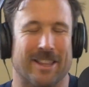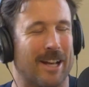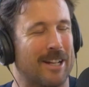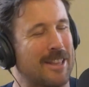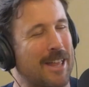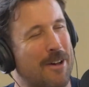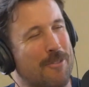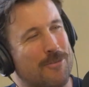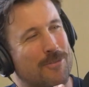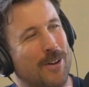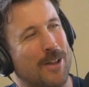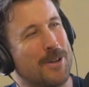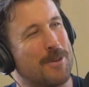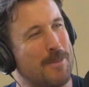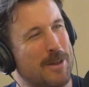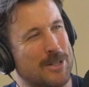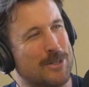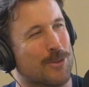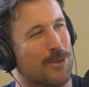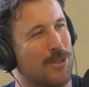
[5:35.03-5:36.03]
like that
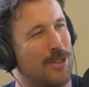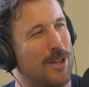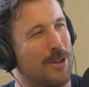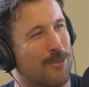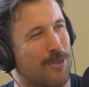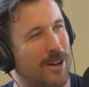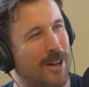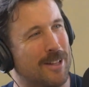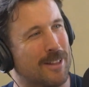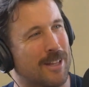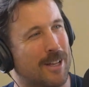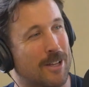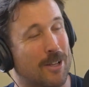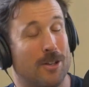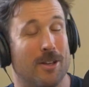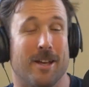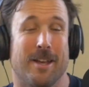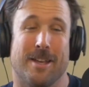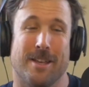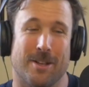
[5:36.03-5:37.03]
fundamental thing right like yeah,
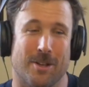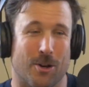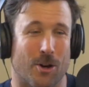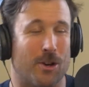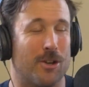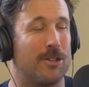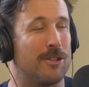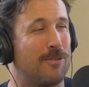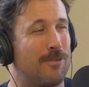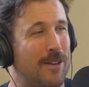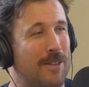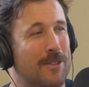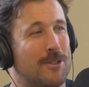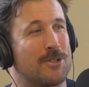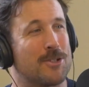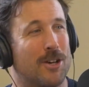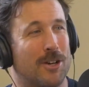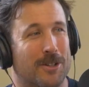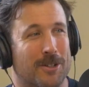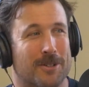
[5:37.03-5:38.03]
Yeah. you got to defend the
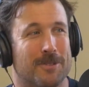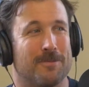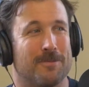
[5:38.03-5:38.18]
choke